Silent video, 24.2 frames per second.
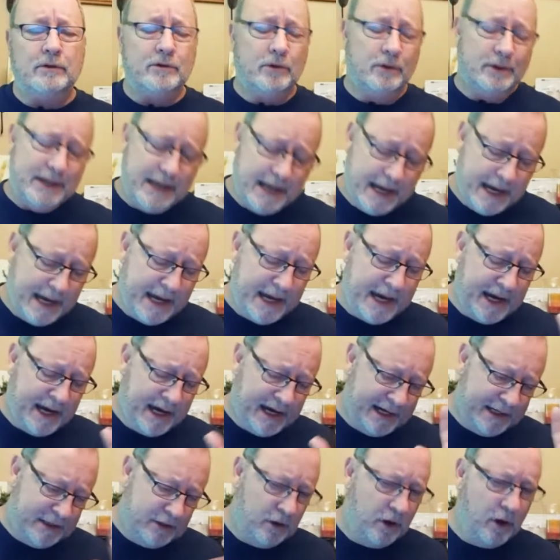So yeah,
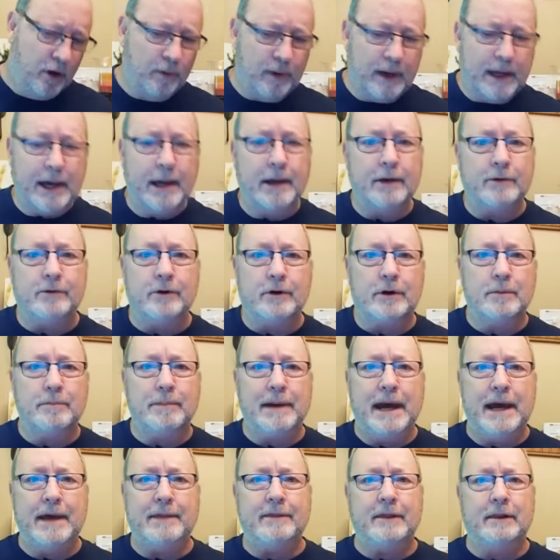I know we kind of took a
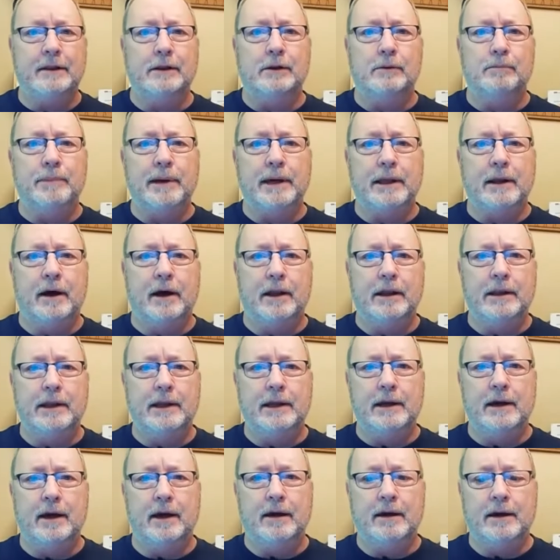bath a little bit on
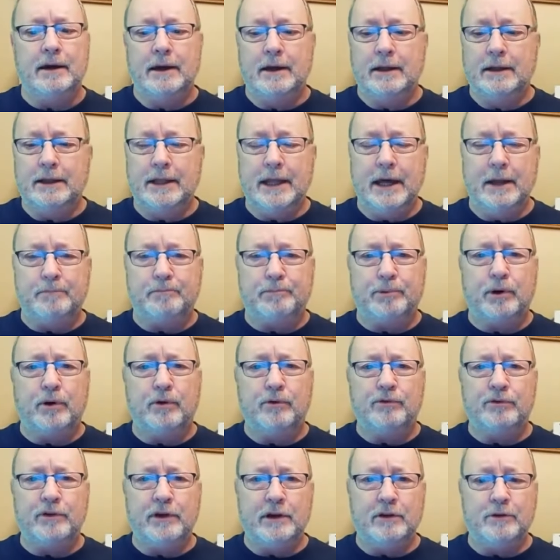the uh, net
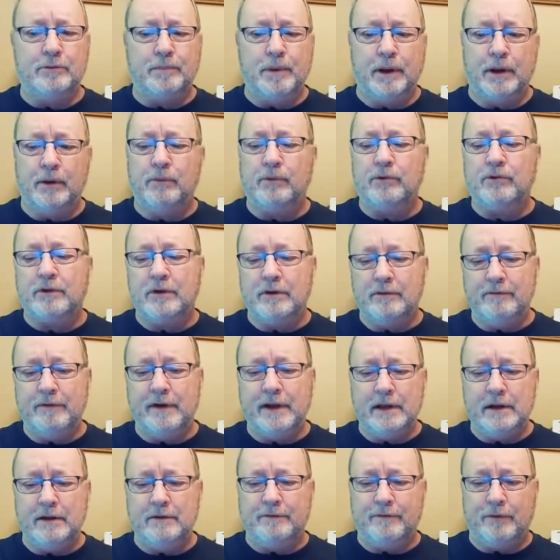proceeds, but it was
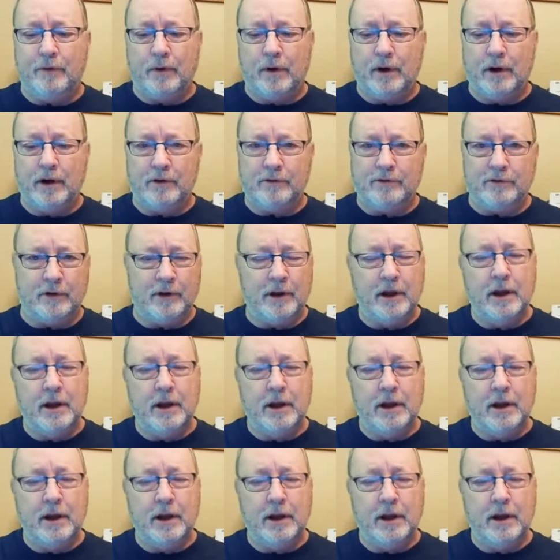convenient for us,